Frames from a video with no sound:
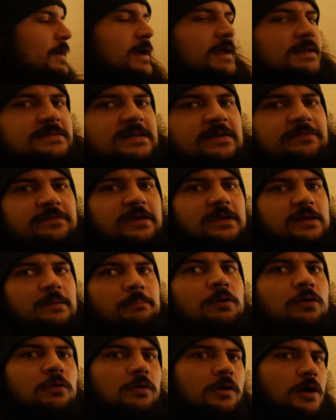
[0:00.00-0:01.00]
wagon's definitely gonna
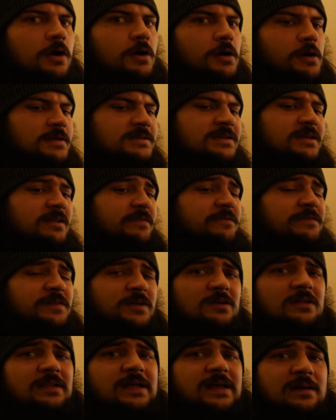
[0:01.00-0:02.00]
pull harder. It's gonna
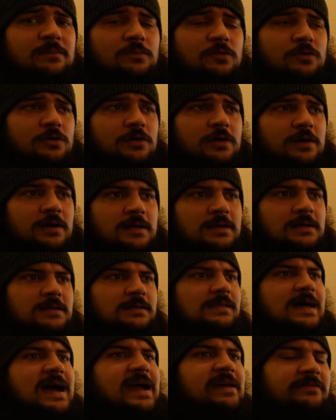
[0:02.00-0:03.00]
feel like a more
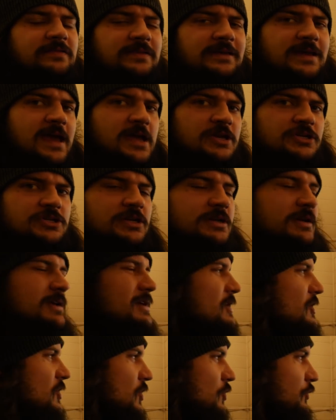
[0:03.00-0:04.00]
lively engine.
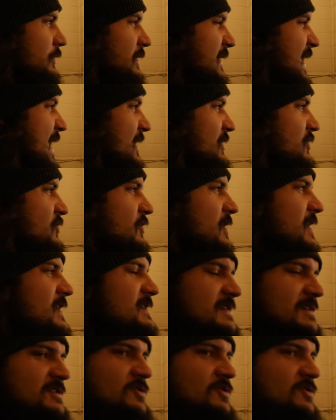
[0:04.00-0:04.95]
Goldie had crazy